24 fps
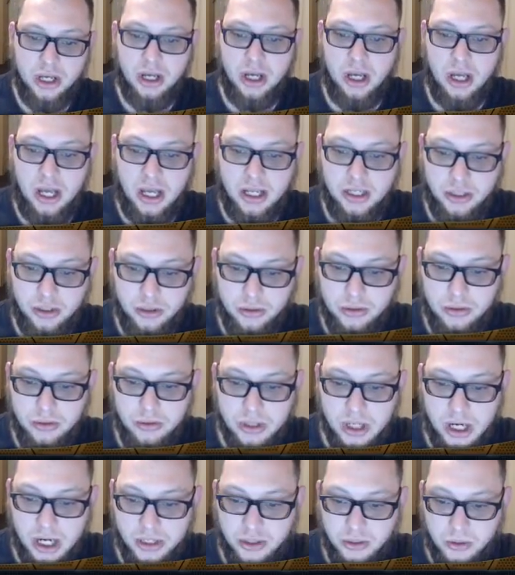and you do
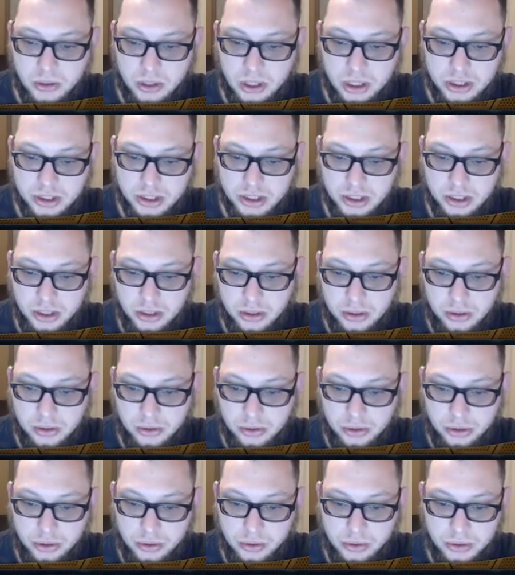not, you can also
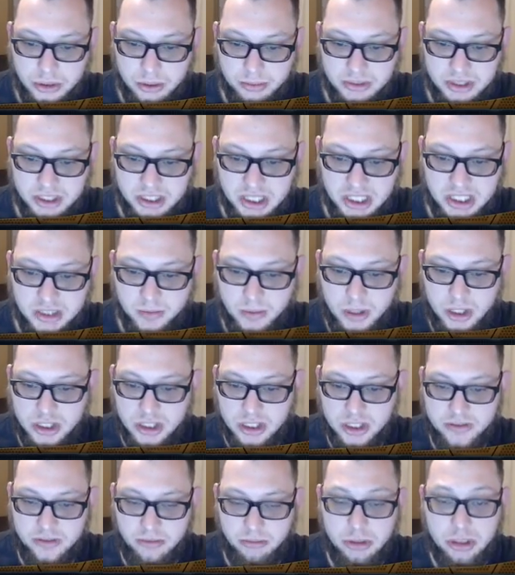use up to 6
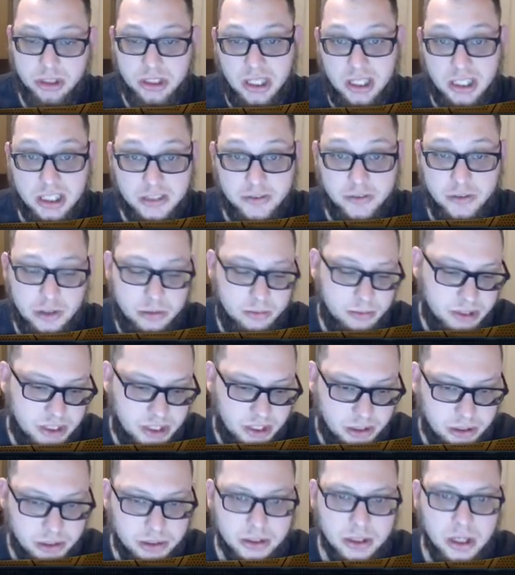monsters from your deck as fusion
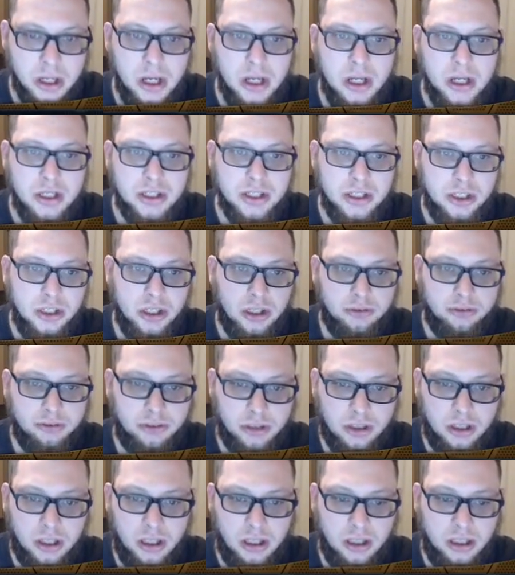materials. So you go
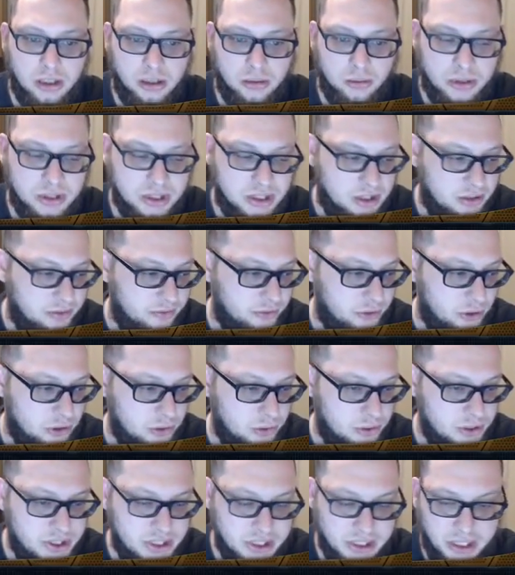for, what is it,
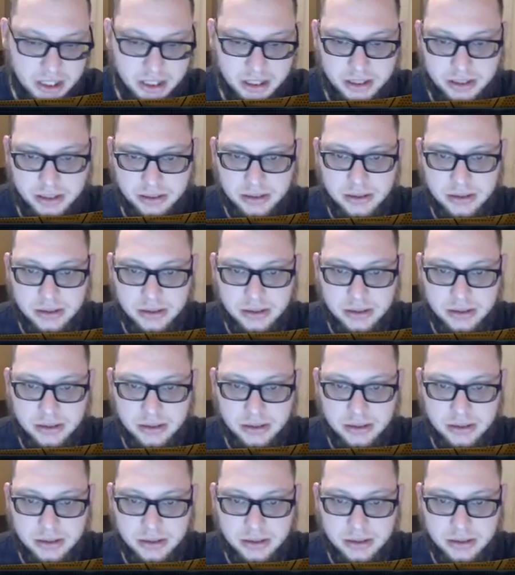Infernoid Tiara,